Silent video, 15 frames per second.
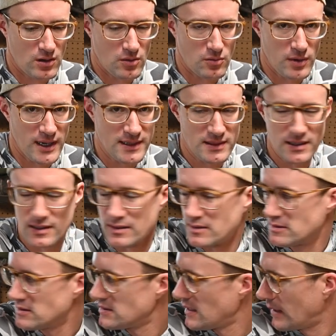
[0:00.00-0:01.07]
Right,
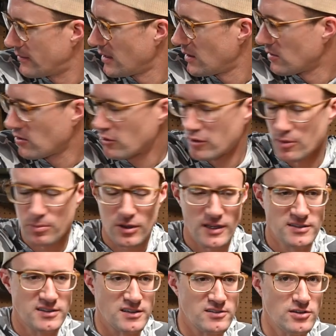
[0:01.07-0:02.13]
I've got a clear
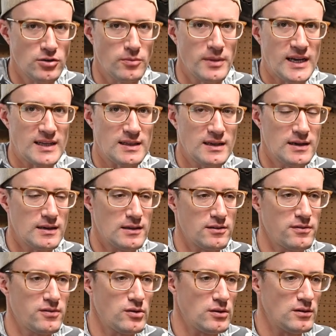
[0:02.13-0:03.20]
plastic tote back there
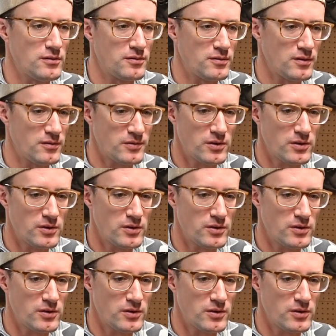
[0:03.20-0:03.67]
that's full of